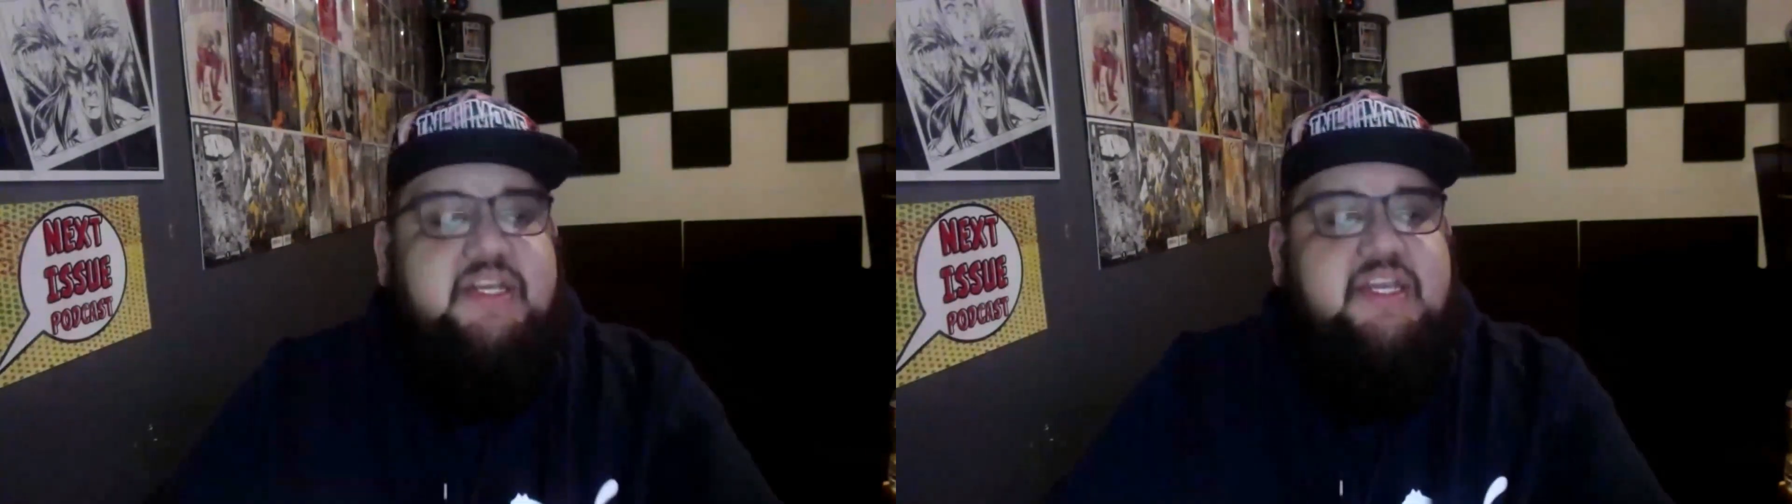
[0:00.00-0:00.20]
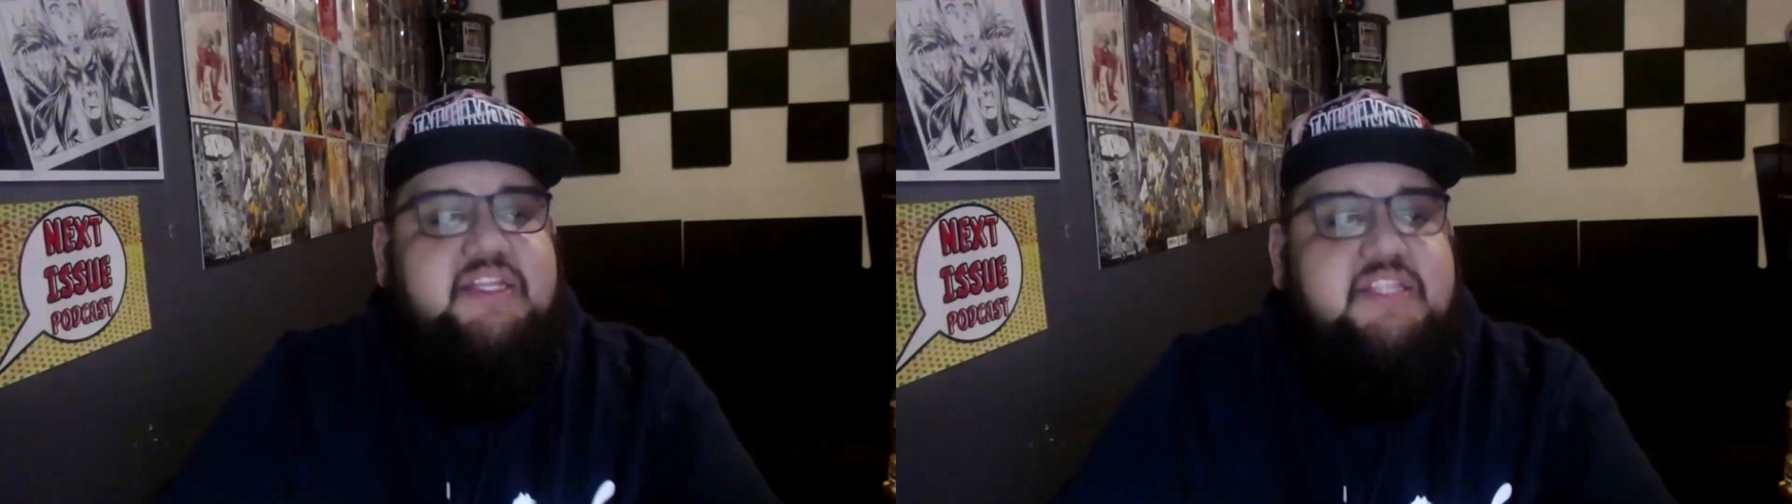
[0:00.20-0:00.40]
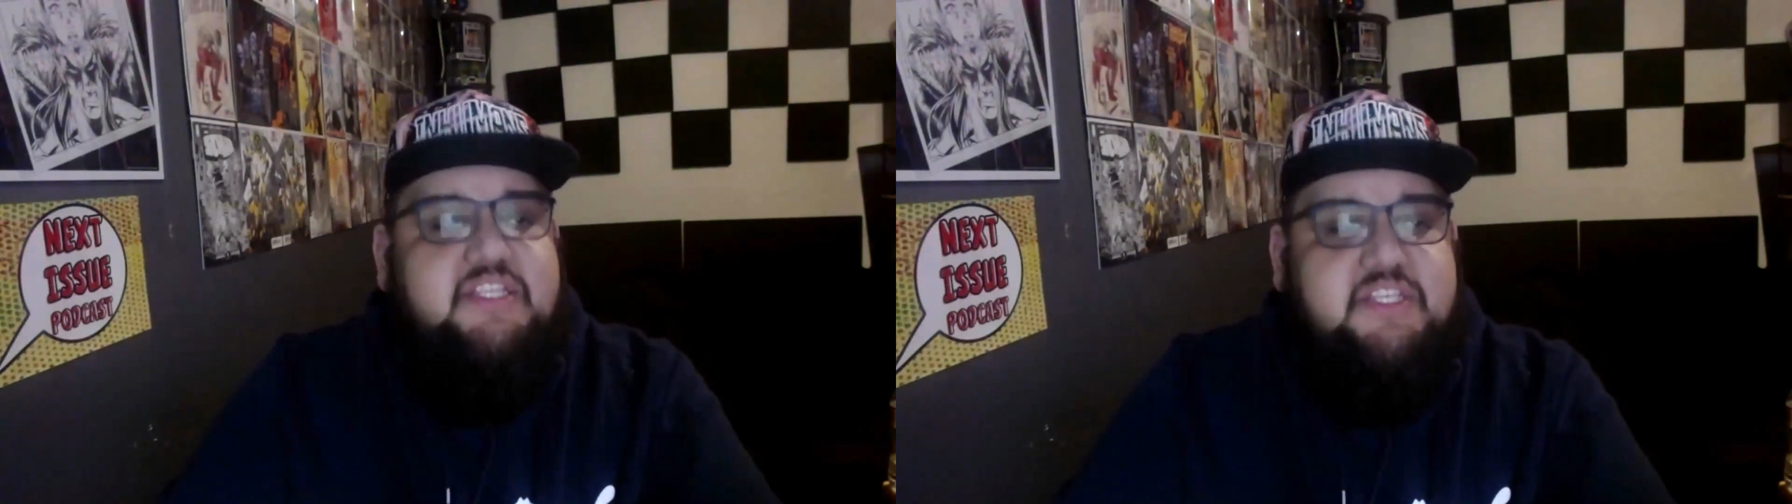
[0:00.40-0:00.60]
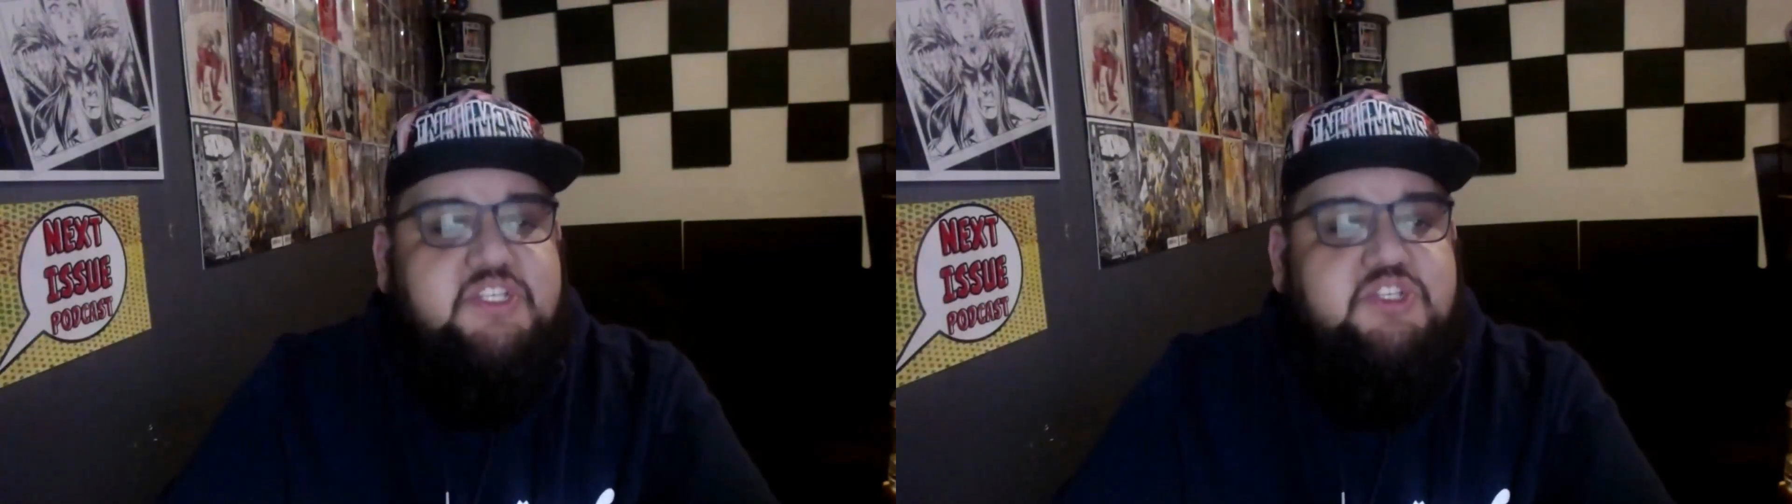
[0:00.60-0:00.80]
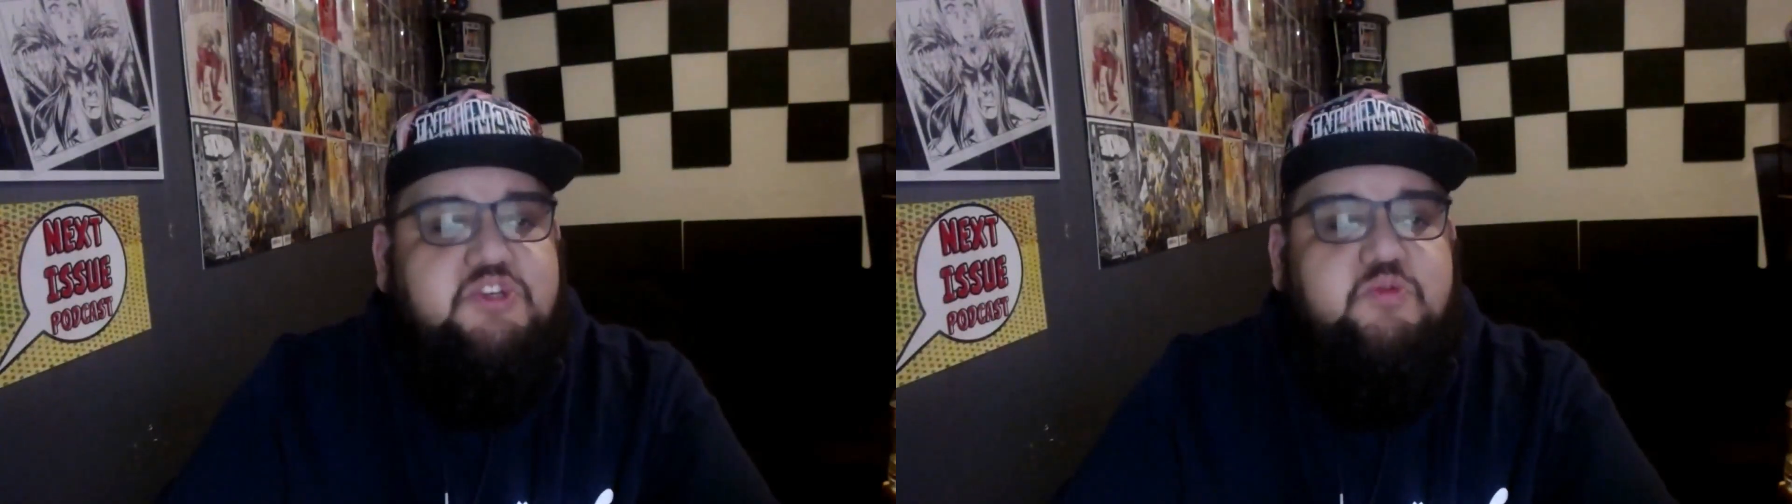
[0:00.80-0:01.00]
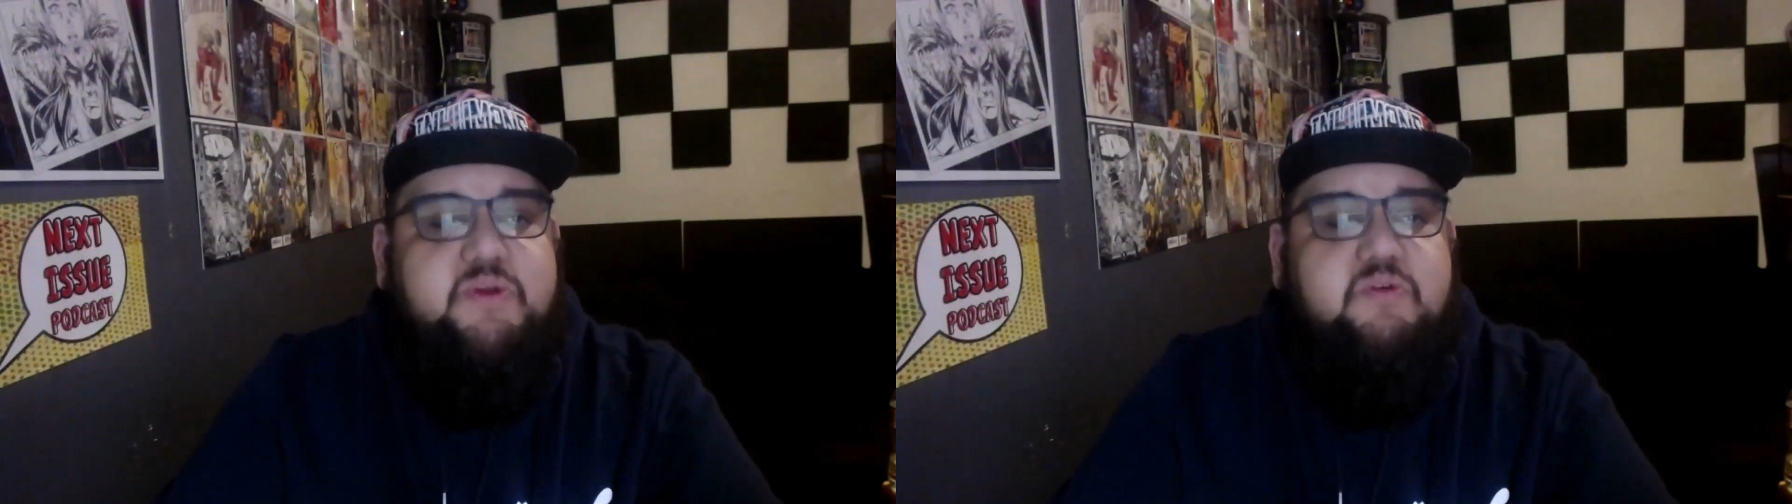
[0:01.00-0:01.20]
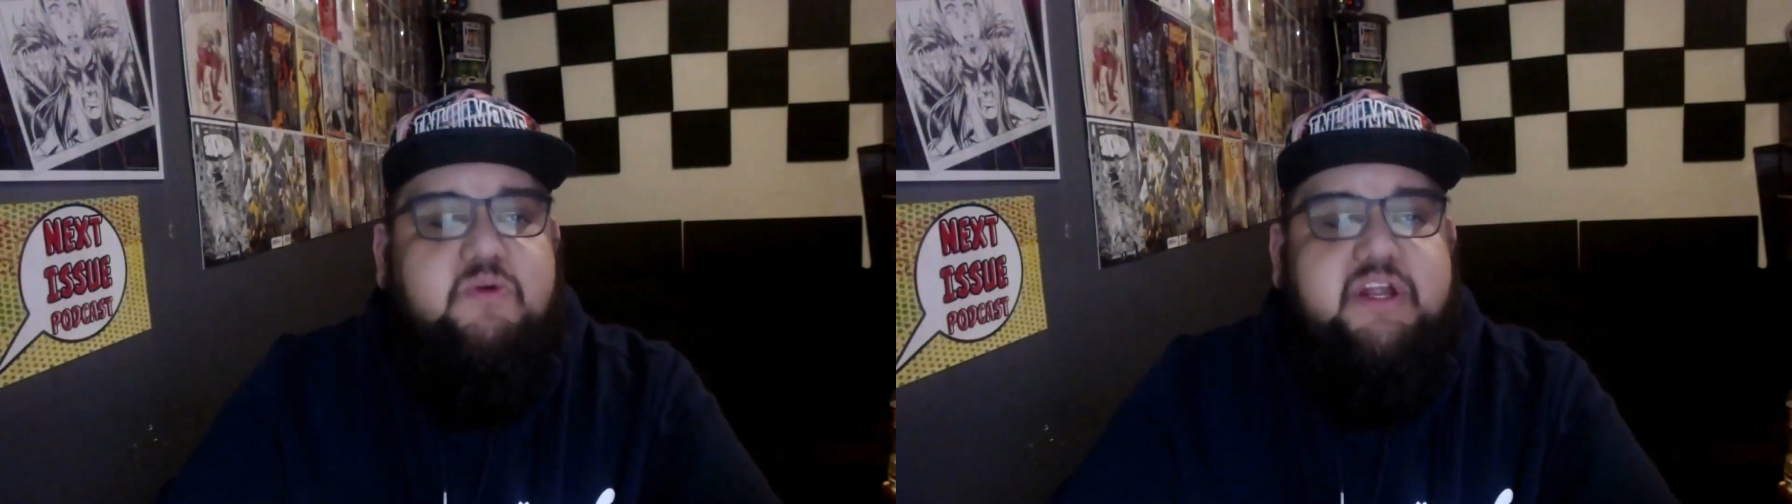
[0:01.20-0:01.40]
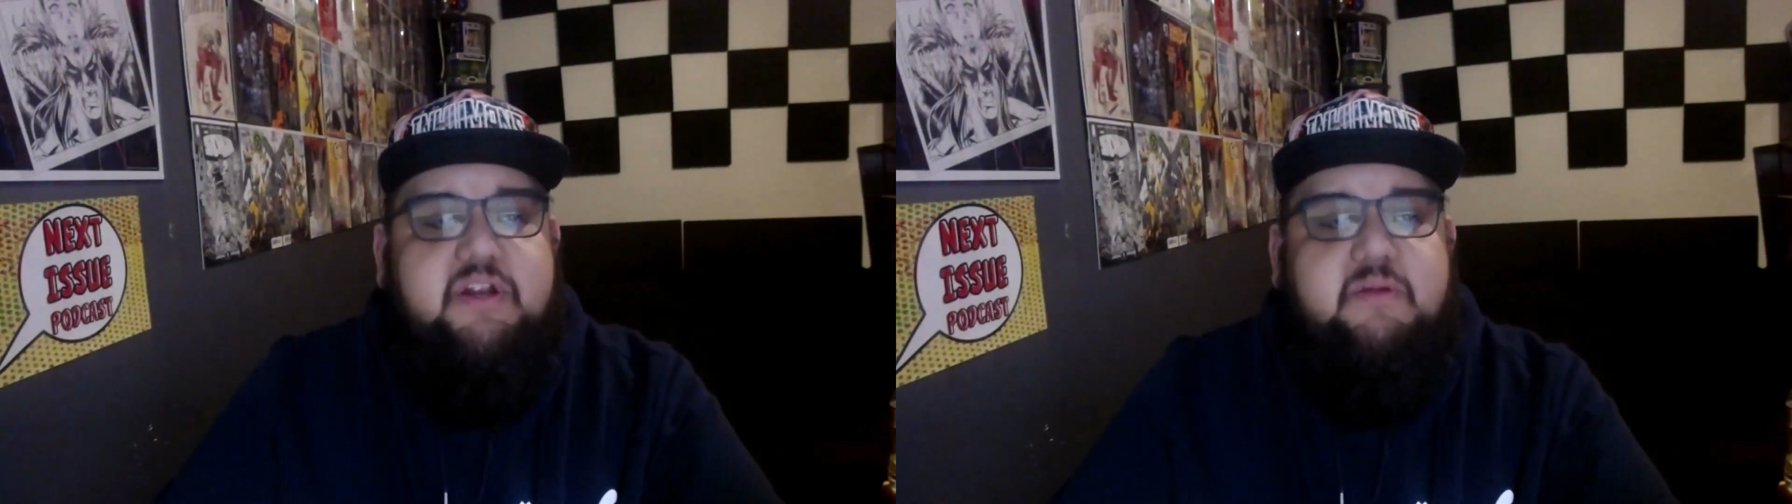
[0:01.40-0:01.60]
In this issue,
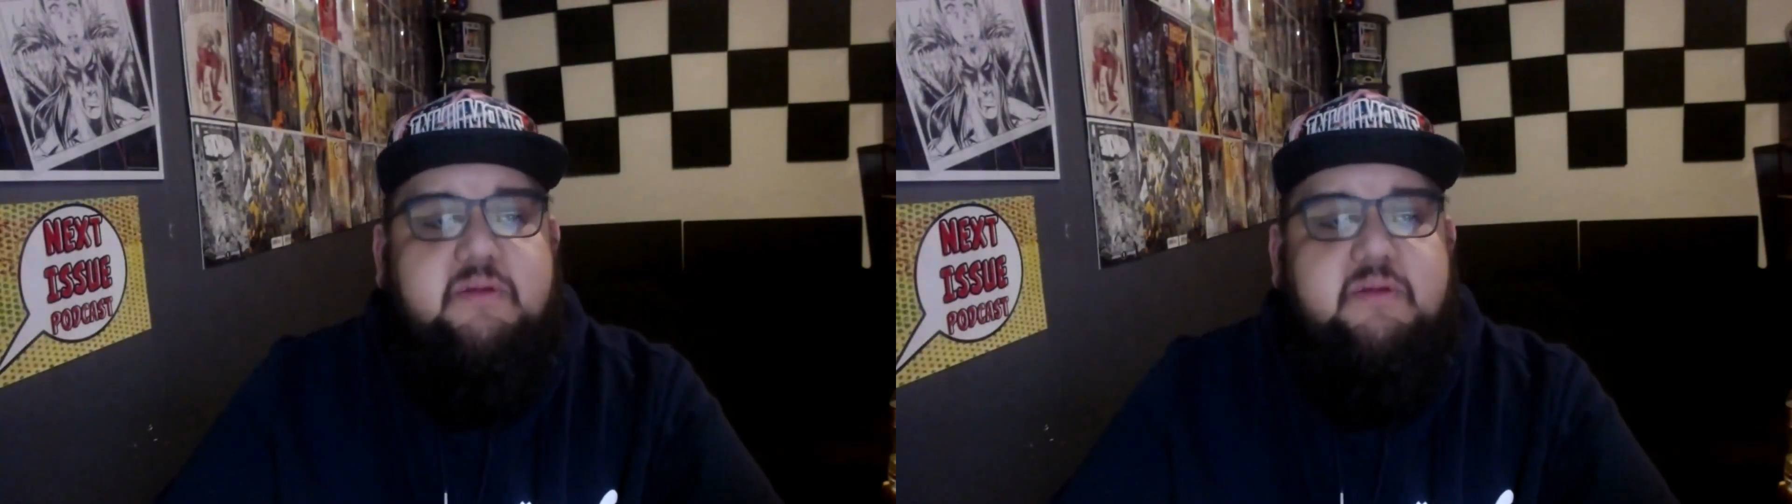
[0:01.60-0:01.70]
beware